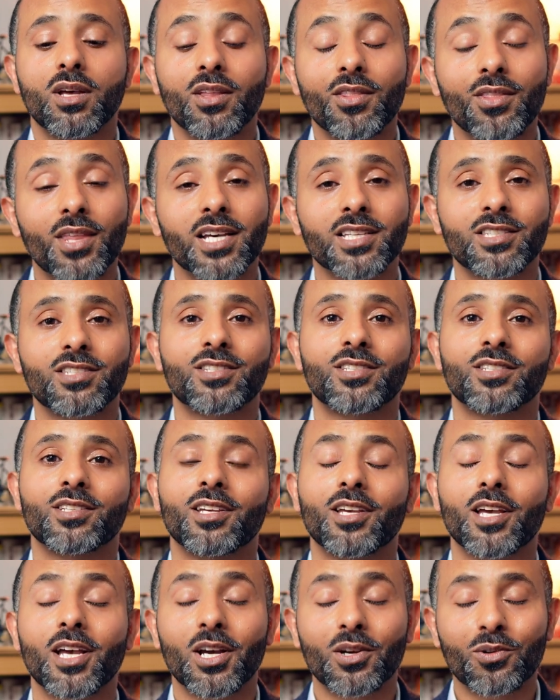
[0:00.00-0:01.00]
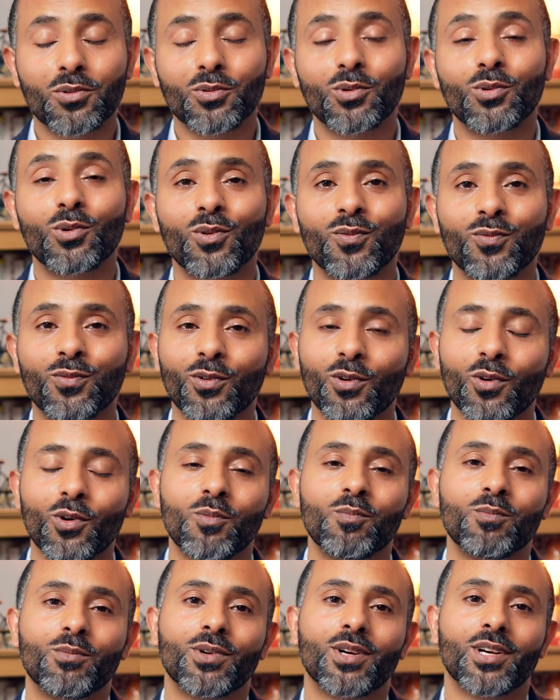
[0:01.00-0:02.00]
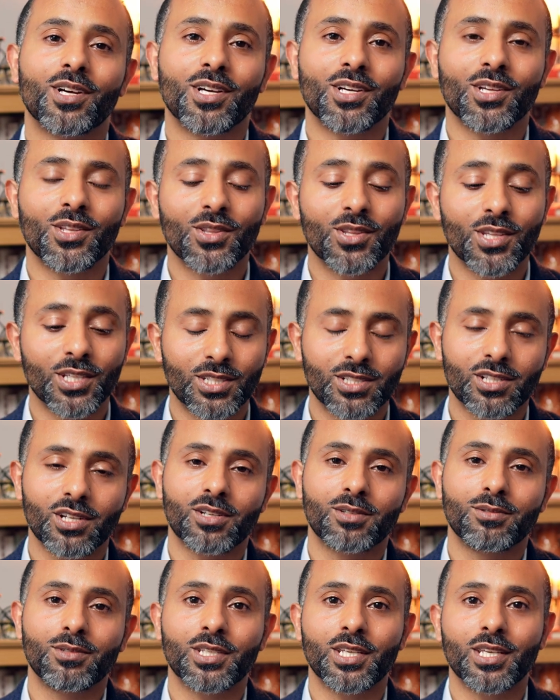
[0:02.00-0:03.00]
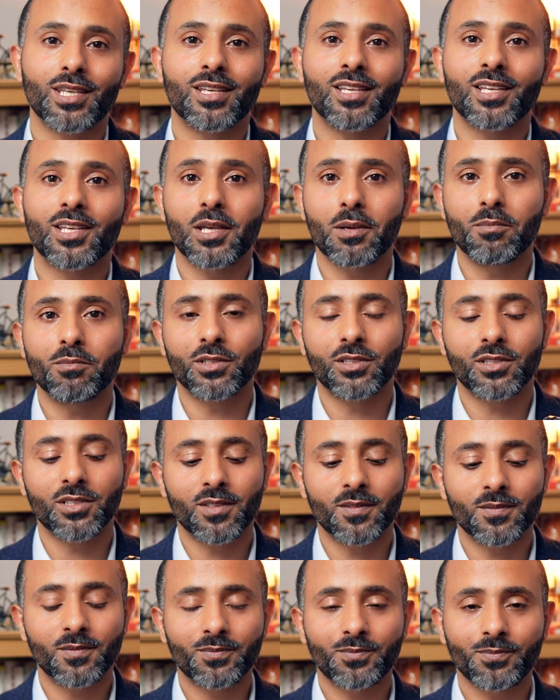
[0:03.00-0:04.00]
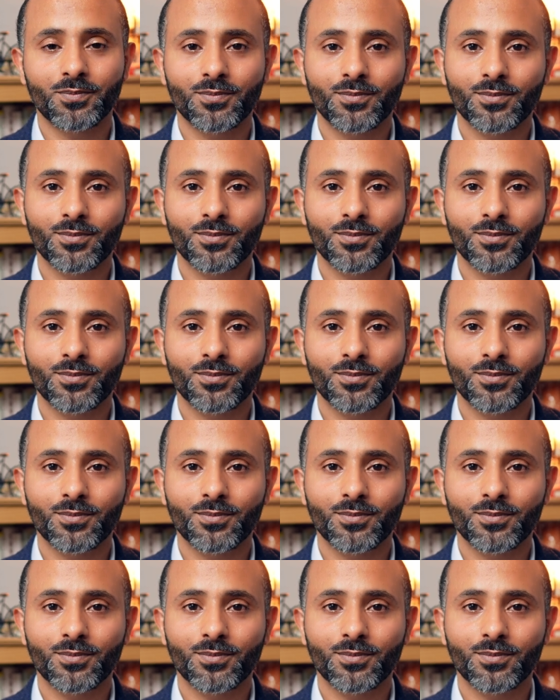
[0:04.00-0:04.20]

That's a rule from the Charity Commission.